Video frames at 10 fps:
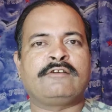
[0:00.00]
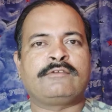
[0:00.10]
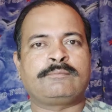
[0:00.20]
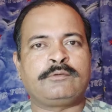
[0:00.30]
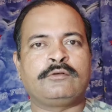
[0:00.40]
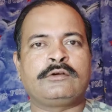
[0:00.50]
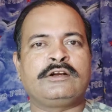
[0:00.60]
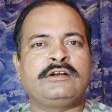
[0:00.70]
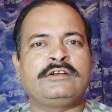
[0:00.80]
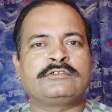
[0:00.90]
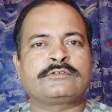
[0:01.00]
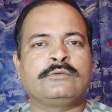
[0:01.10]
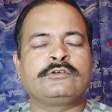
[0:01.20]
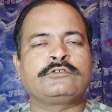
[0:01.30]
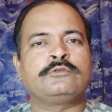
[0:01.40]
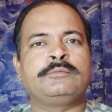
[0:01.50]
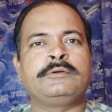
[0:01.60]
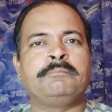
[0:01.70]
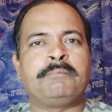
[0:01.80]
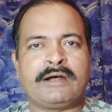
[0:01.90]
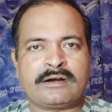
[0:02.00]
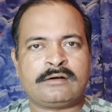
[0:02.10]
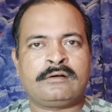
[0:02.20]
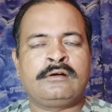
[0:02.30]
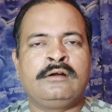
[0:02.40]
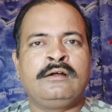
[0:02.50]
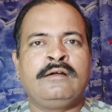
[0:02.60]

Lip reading: have uploaded is going to be better